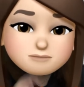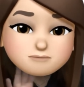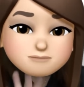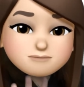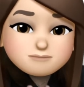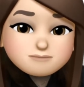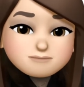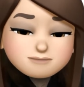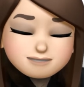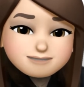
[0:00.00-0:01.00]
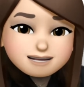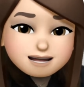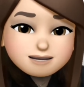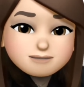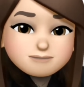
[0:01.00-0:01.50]
Scenario
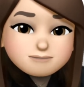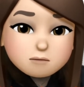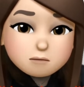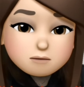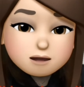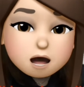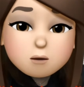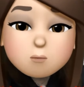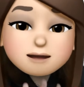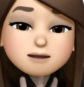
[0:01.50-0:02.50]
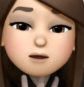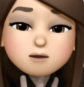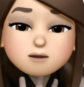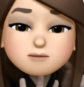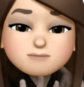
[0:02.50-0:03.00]
4. All
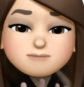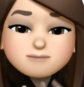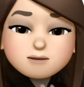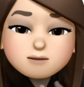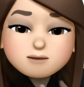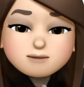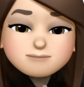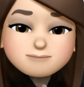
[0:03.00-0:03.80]
4 candidates